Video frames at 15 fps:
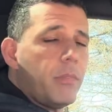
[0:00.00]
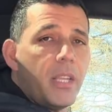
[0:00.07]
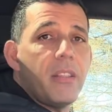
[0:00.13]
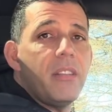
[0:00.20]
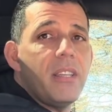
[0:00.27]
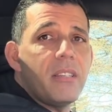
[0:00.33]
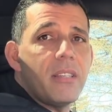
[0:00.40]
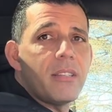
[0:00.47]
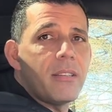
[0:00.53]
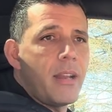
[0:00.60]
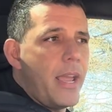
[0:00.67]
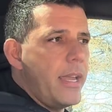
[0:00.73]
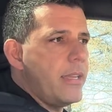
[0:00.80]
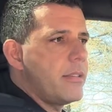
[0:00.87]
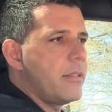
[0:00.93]
This is
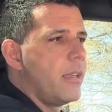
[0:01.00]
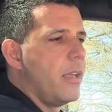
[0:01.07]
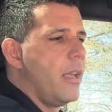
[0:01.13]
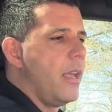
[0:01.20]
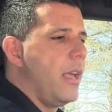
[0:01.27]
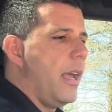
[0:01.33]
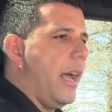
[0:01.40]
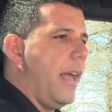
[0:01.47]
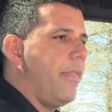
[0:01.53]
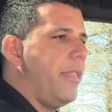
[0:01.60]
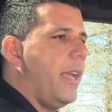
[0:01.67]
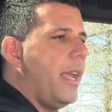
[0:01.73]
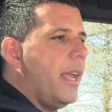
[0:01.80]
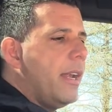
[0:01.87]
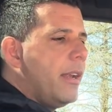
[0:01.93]
nice. And
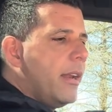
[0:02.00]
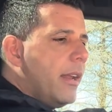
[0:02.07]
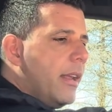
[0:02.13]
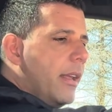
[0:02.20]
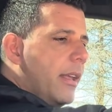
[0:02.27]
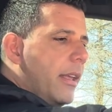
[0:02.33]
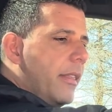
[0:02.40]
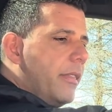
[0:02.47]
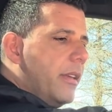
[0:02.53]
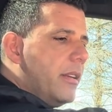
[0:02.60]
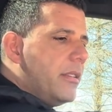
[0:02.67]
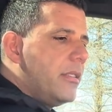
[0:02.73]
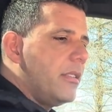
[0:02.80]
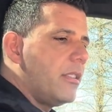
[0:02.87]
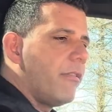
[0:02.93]
then there
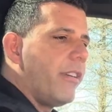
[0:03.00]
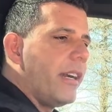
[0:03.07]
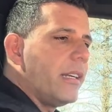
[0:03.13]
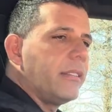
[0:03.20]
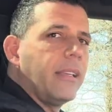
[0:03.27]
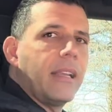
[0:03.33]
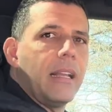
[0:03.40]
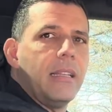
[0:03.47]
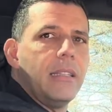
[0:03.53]
is this vertical